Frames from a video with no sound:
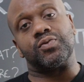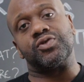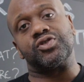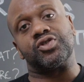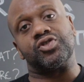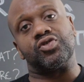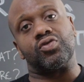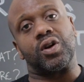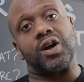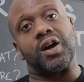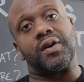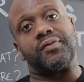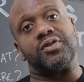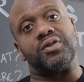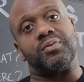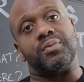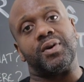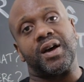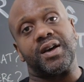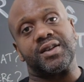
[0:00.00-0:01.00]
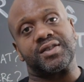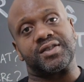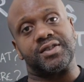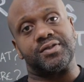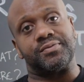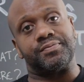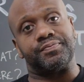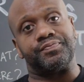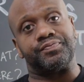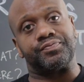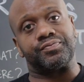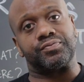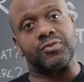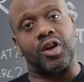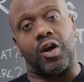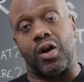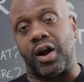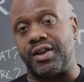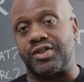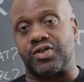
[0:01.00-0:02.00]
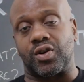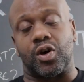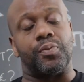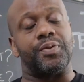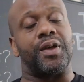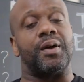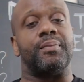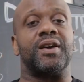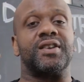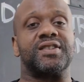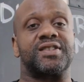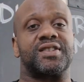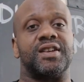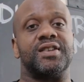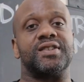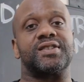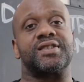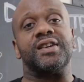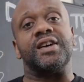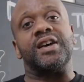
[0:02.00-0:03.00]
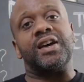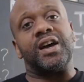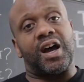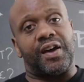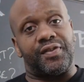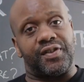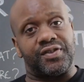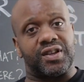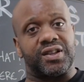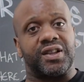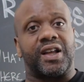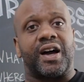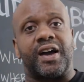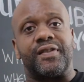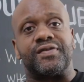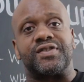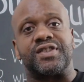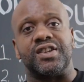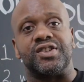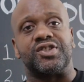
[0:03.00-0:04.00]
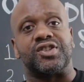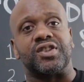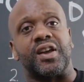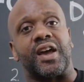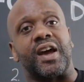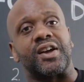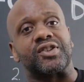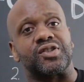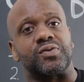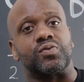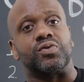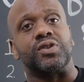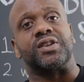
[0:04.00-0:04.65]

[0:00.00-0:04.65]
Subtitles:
to drive to the basket. All right, so I hope that makes sense. I think the live teaching actually really